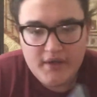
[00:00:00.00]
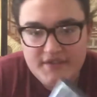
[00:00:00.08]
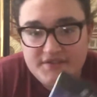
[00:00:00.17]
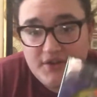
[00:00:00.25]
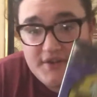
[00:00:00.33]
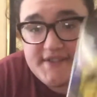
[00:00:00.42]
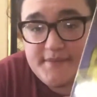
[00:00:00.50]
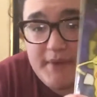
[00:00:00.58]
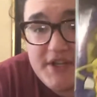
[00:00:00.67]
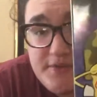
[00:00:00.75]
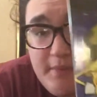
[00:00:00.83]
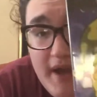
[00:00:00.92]
It's called
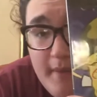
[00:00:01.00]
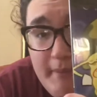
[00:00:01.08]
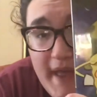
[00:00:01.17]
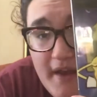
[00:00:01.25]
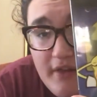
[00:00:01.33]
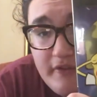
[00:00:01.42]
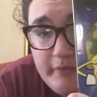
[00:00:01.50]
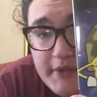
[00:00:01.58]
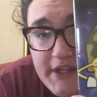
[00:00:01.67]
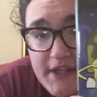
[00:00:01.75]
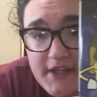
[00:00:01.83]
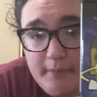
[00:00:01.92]
SpongeBob Battle of
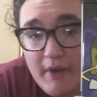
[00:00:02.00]
Bikini